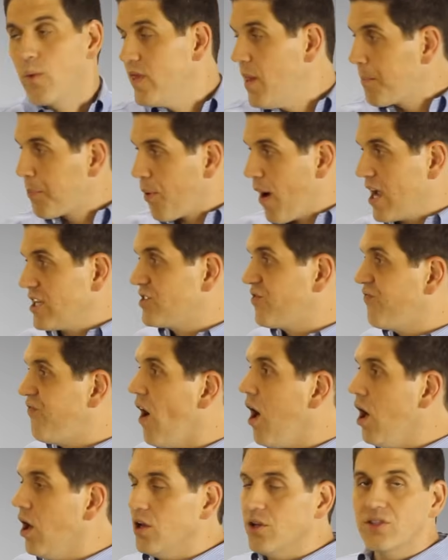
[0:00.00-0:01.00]
When the price
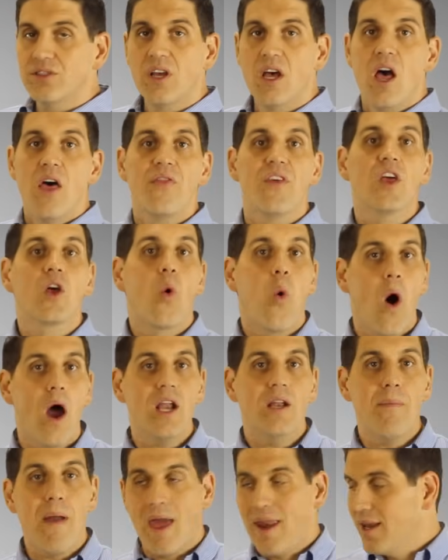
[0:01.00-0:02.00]
falls, the
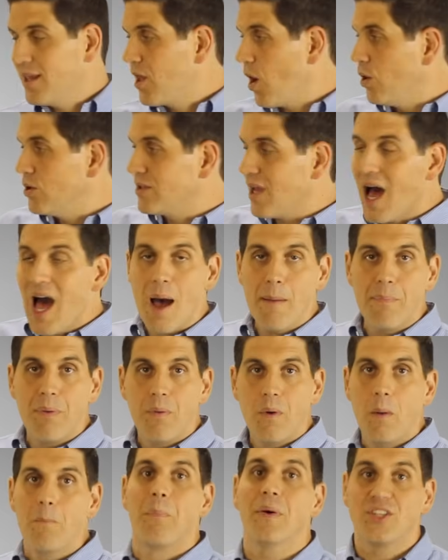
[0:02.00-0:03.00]
quantity demanded goes up,
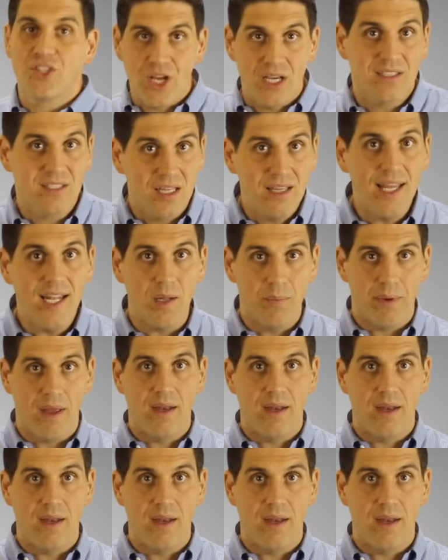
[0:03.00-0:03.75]
but just a little